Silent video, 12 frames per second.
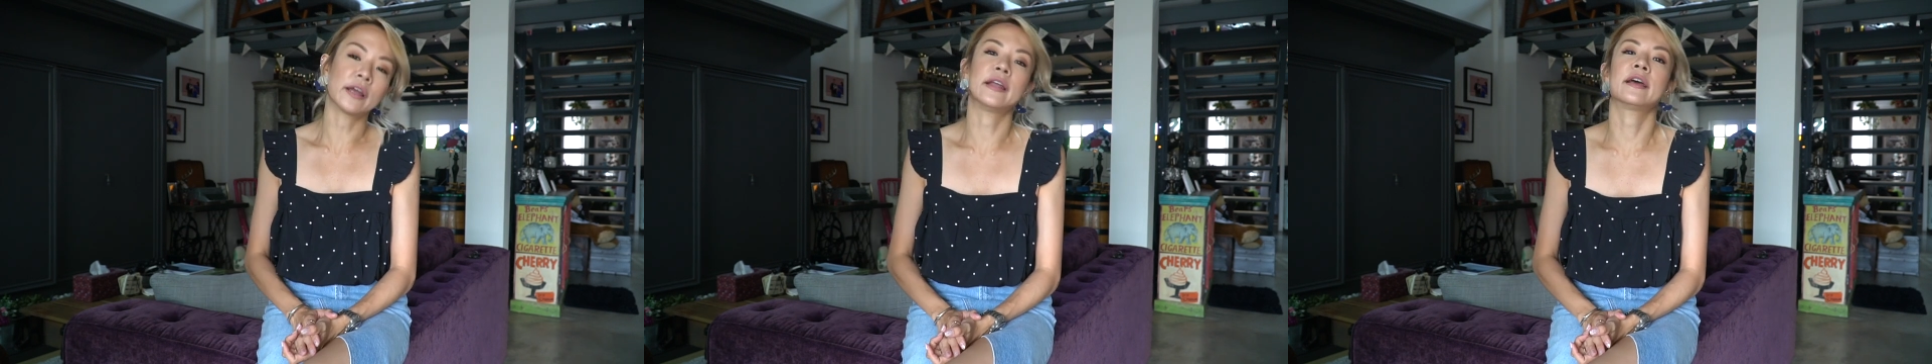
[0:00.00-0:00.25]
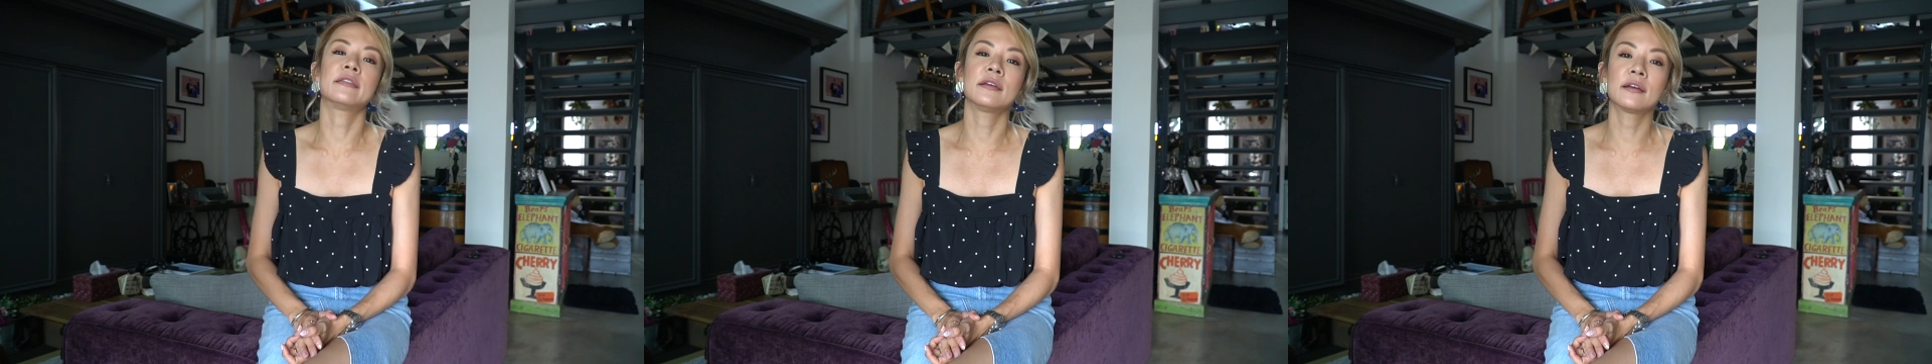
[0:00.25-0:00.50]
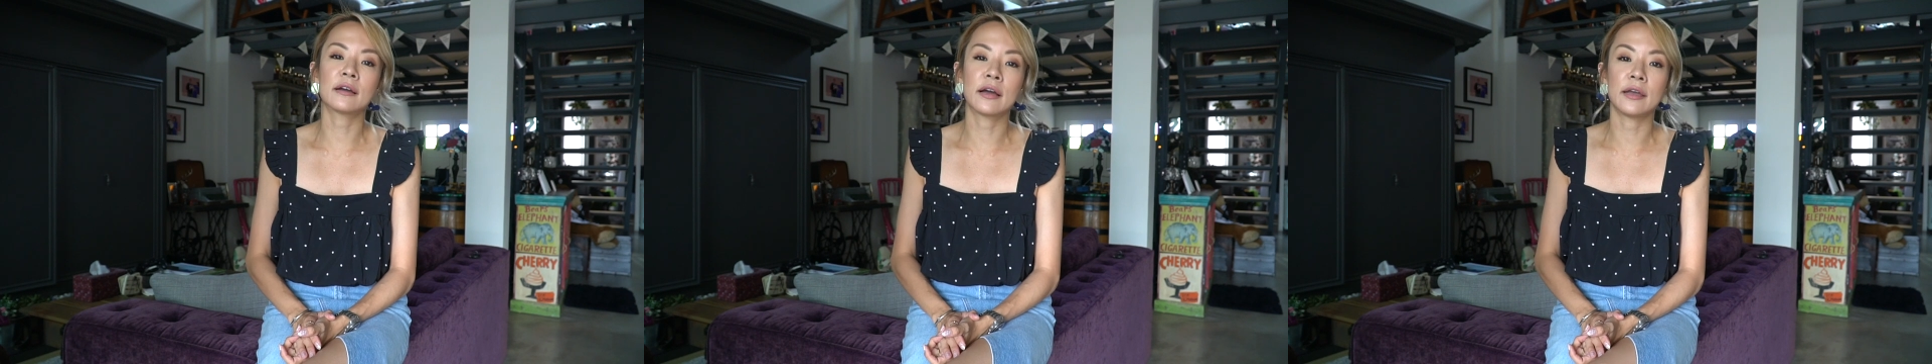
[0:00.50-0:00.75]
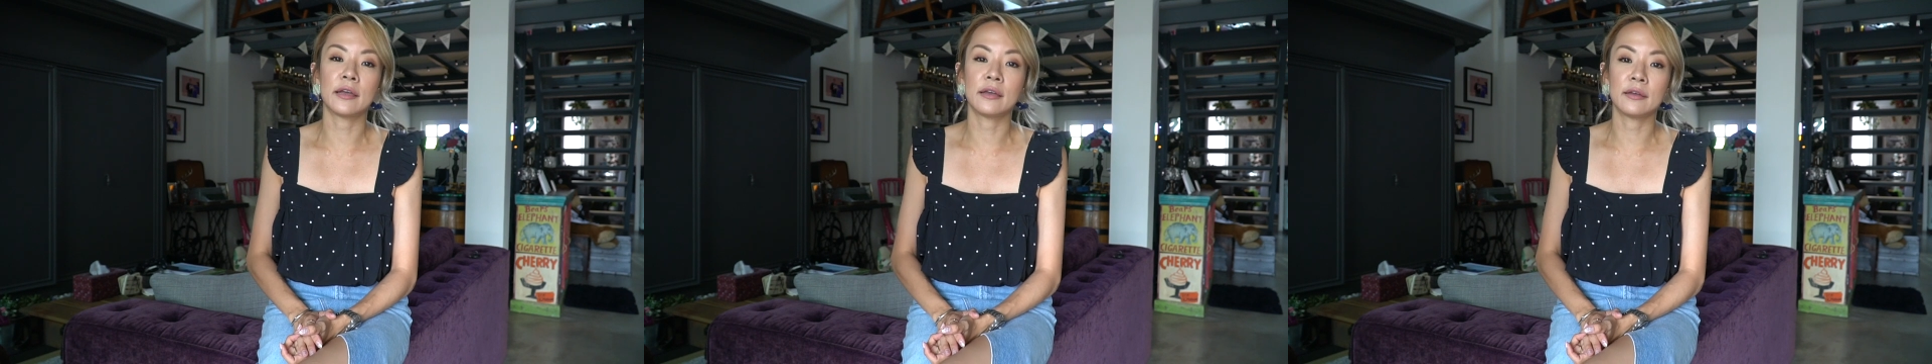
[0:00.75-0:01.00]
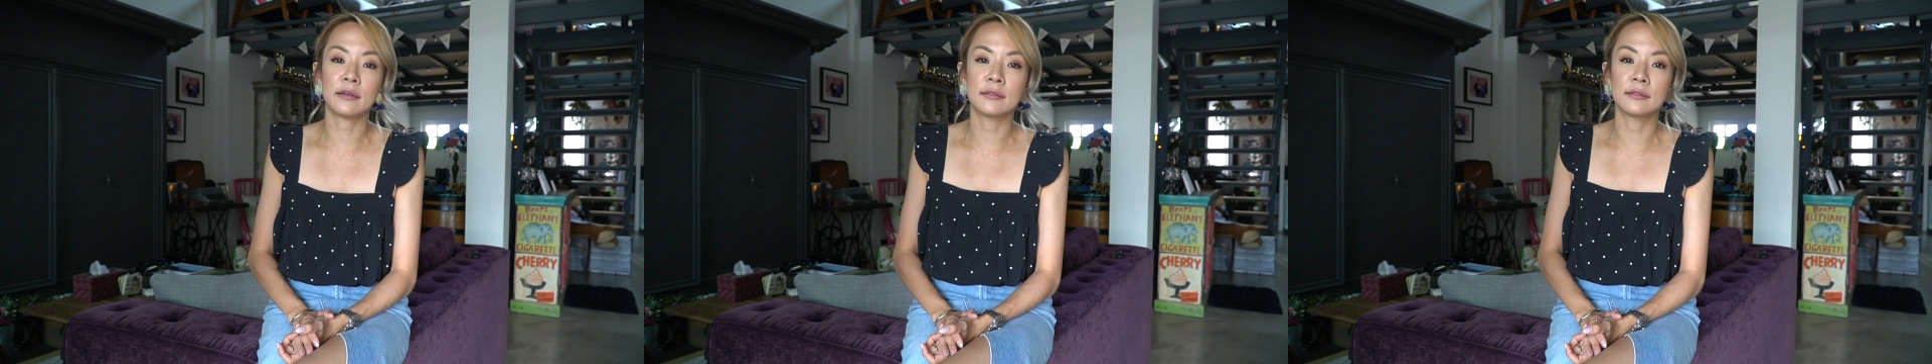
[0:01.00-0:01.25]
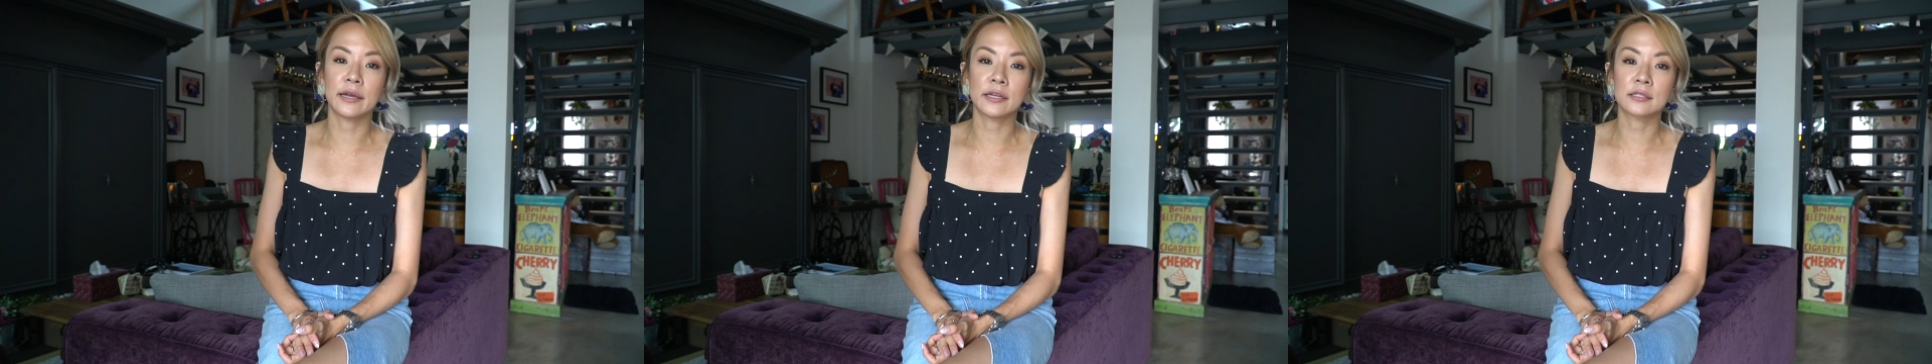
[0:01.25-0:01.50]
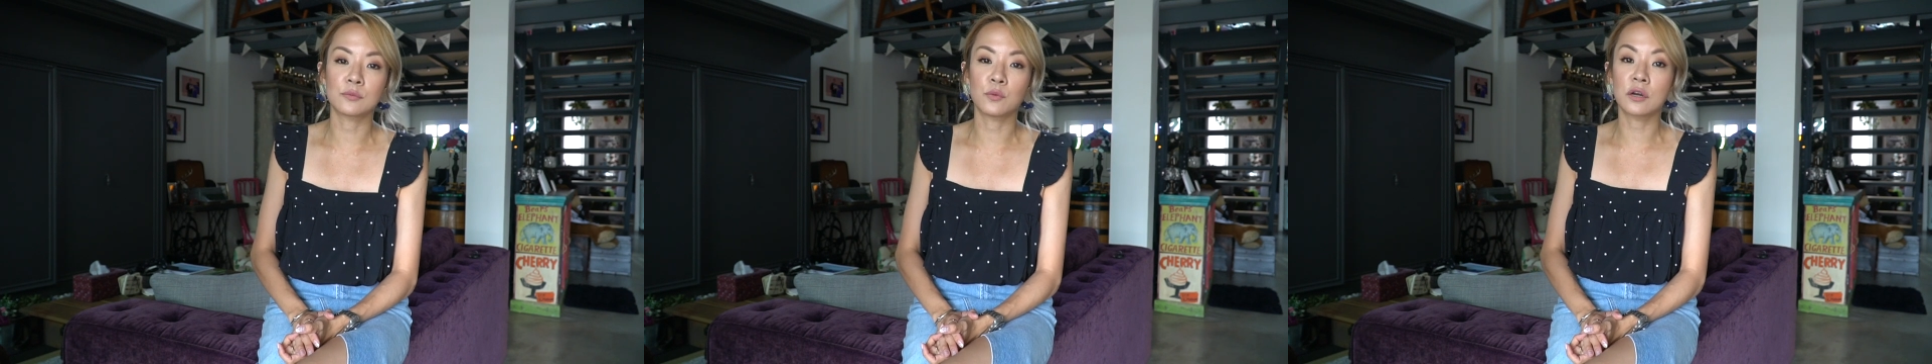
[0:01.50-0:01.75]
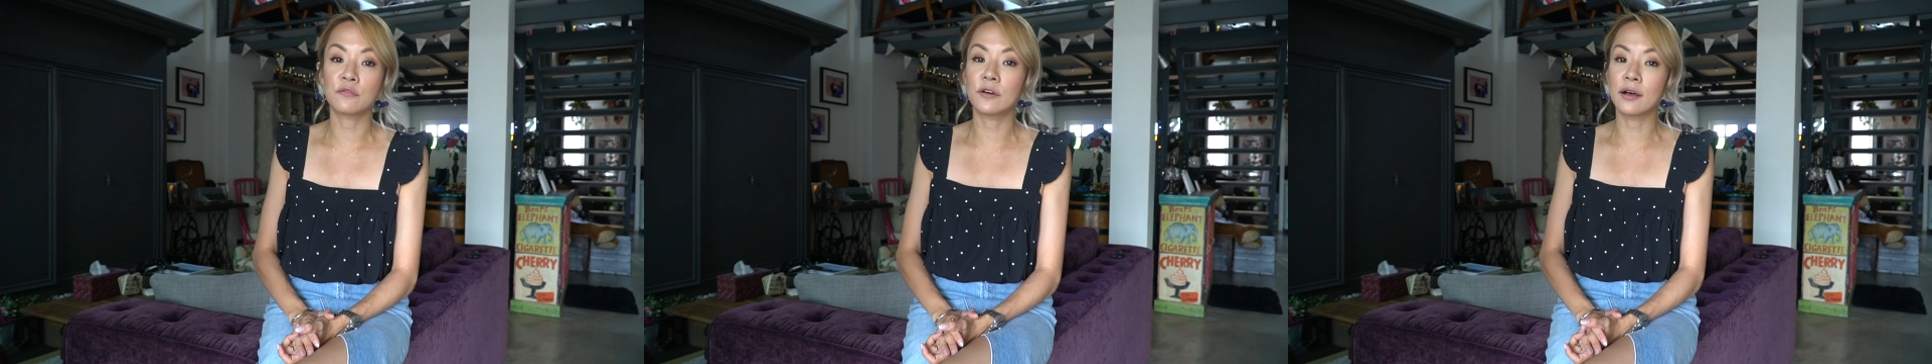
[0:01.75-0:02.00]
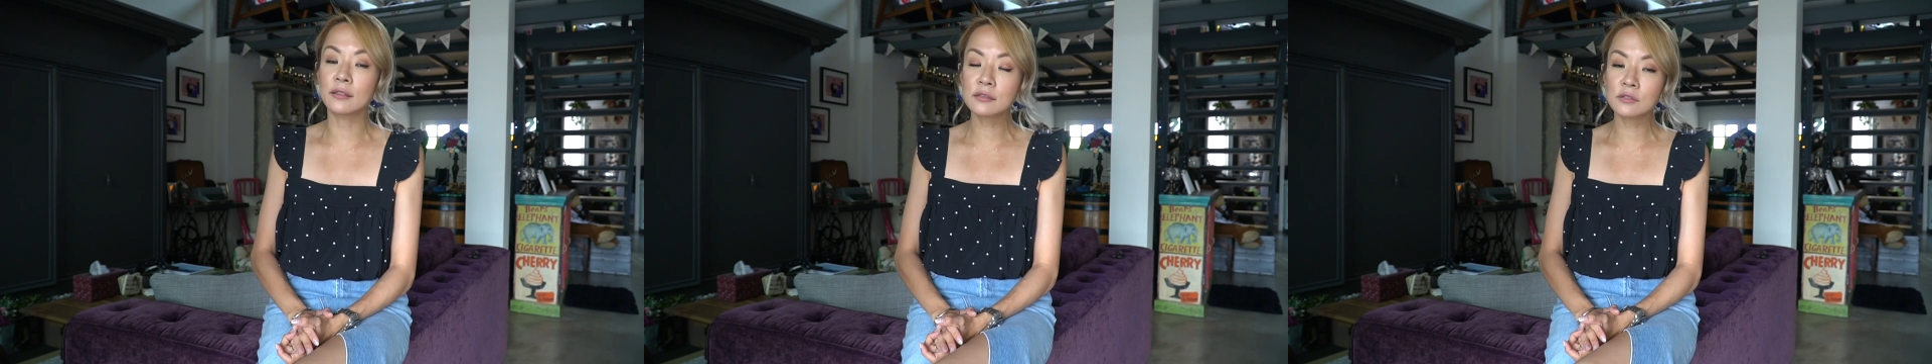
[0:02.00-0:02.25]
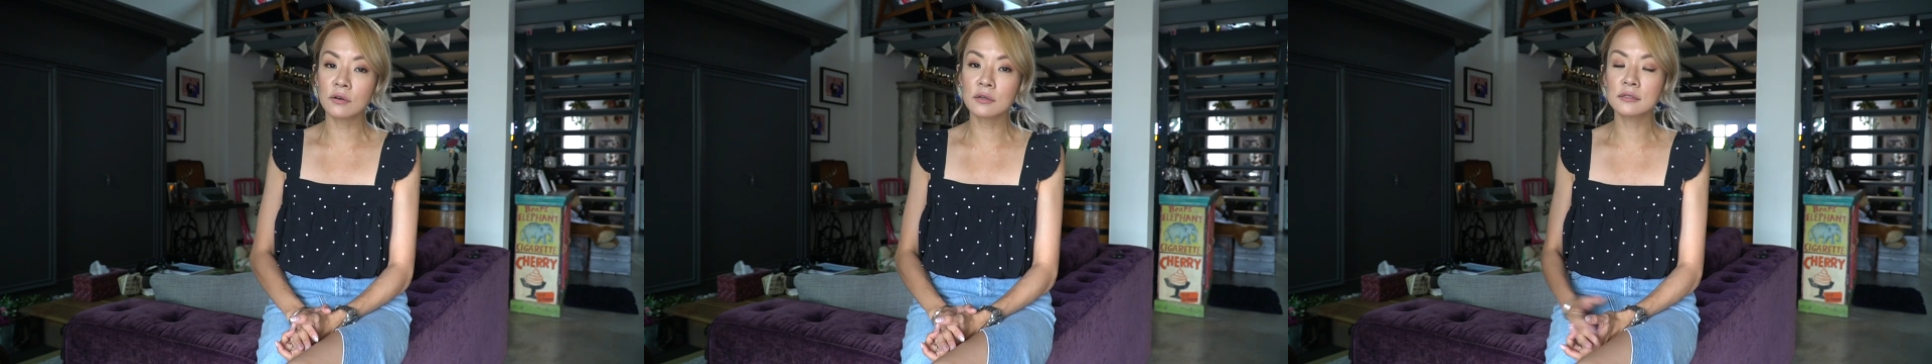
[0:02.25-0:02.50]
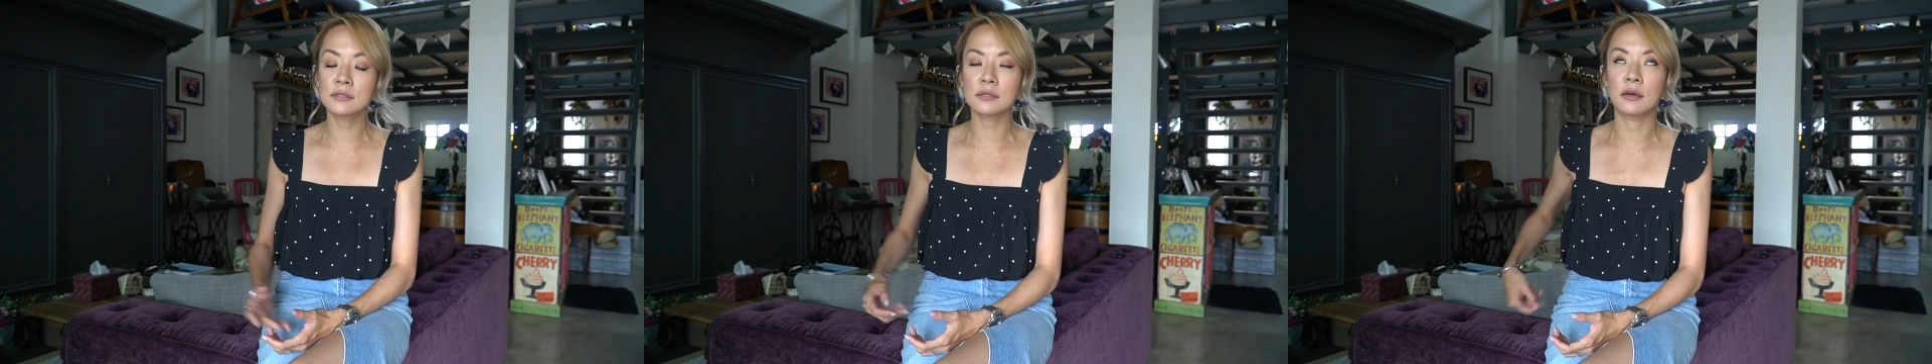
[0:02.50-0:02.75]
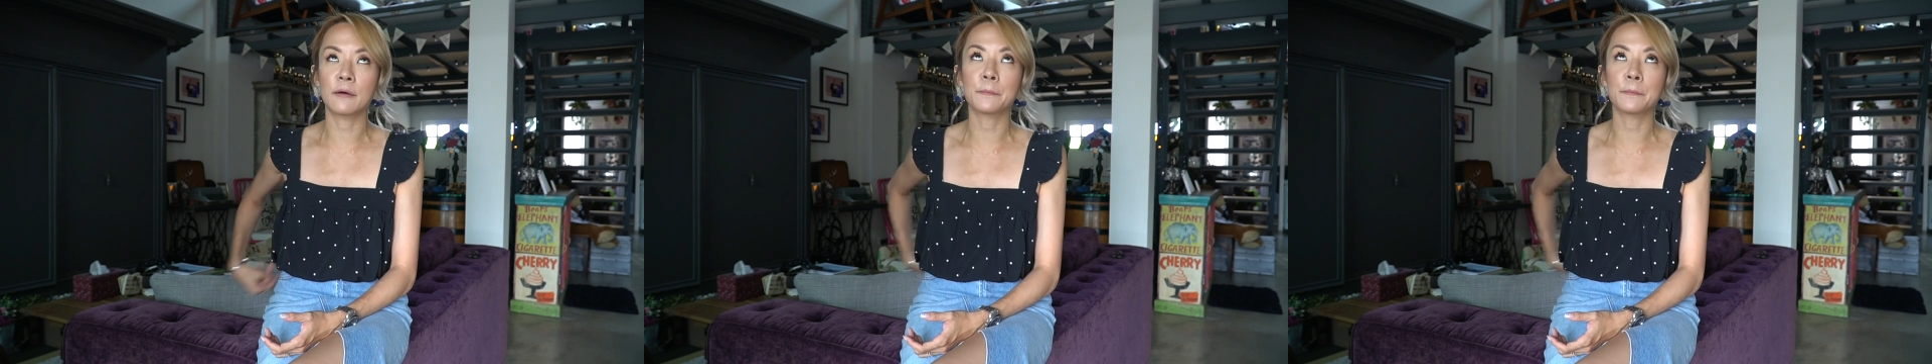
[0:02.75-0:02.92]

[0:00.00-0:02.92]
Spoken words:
and I think I liked one of her other songs,